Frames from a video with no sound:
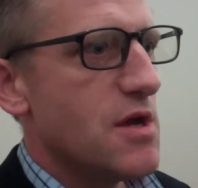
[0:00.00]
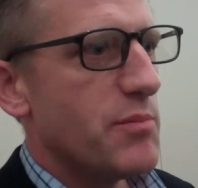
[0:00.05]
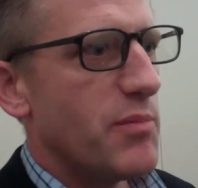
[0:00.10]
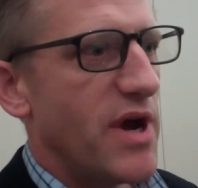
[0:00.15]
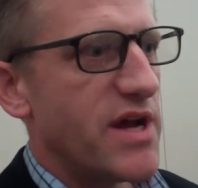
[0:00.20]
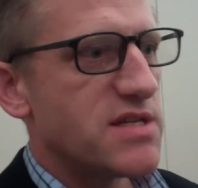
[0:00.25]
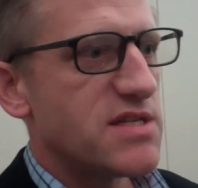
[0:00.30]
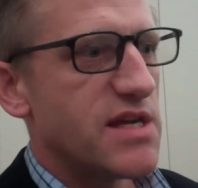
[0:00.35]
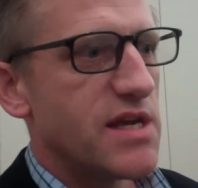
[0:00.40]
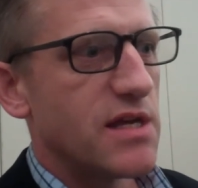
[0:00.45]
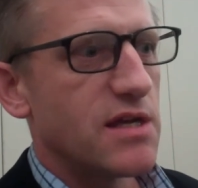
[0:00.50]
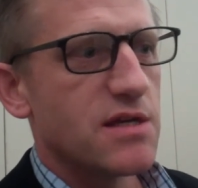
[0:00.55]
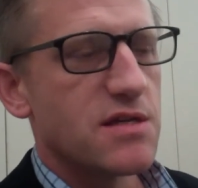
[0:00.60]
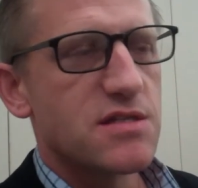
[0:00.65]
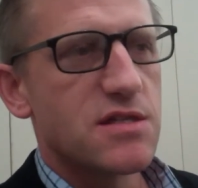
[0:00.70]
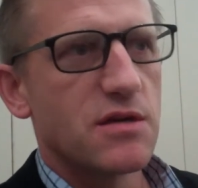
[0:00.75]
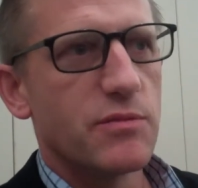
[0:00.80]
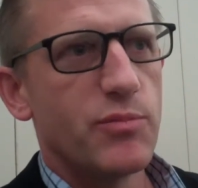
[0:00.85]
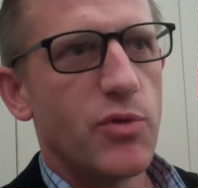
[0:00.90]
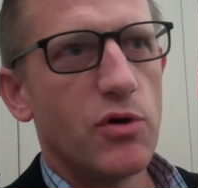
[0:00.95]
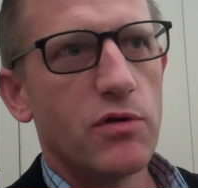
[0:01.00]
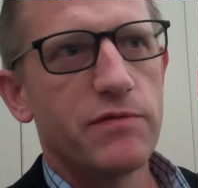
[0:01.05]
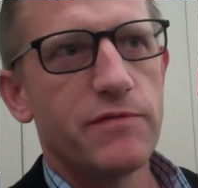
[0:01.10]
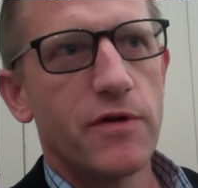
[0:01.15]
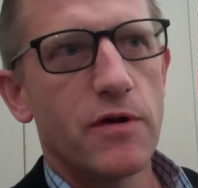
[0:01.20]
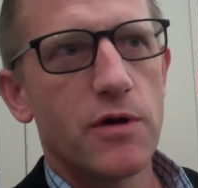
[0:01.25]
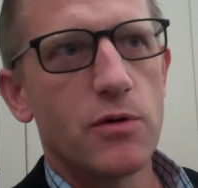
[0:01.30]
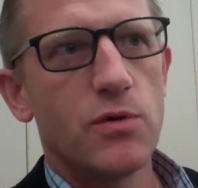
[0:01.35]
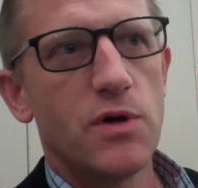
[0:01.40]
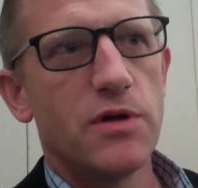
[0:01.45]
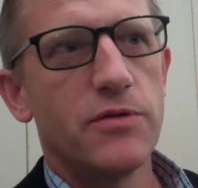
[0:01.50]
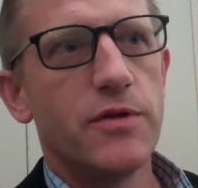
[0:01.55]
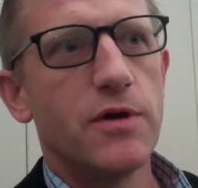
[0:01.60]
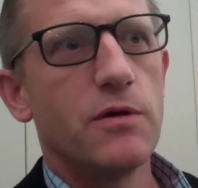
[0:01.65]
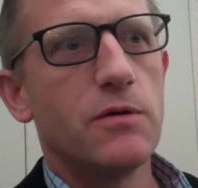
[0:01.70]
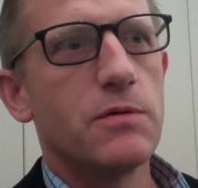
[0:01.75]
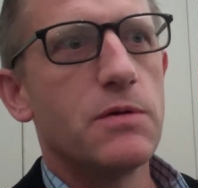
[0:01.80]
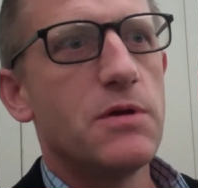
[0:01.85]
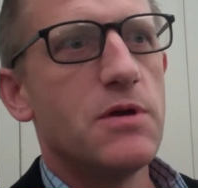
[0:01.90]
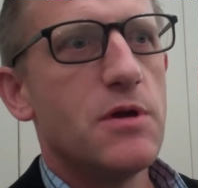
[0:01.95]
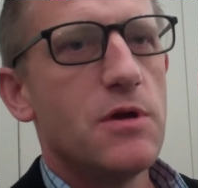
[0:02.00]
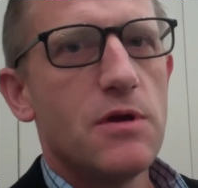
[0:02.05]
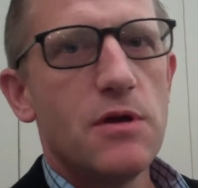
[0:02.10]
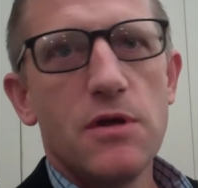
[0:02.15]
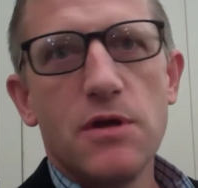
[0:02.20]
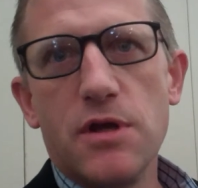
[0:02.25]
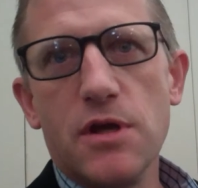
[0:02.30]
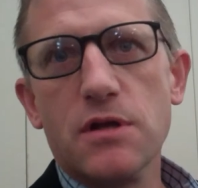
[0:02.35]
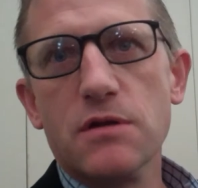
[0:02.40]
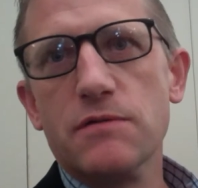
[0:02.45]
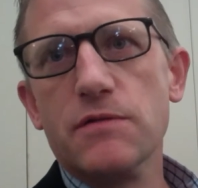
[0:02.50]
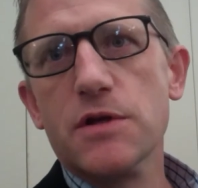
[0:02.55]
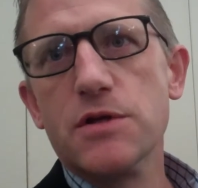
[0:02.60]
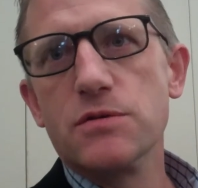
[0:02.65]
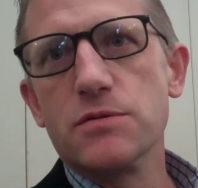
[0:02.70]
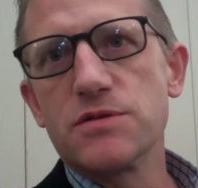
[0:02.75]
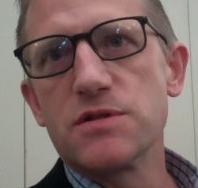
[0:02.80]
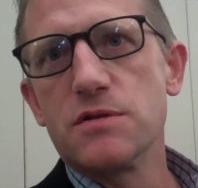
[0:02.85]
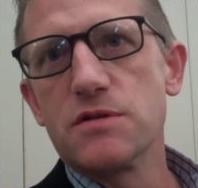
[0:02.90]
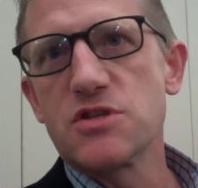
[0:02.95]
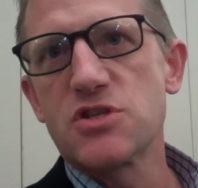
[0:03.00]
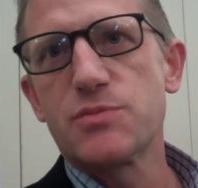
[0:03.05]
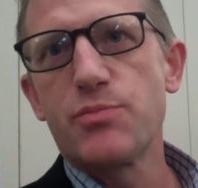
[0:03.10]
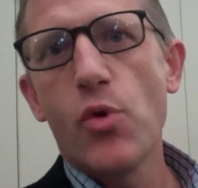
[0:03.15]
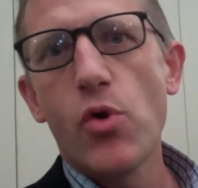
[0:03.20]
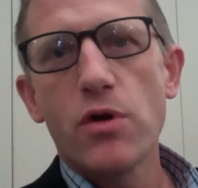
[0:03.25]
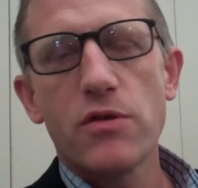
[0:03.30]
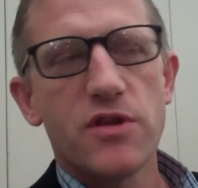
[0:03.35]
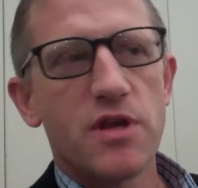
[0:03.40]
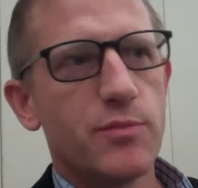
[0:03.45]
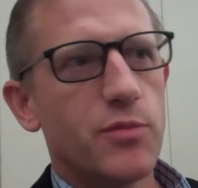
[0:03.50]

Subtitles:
My take is they're both very well-known individuals in the sport.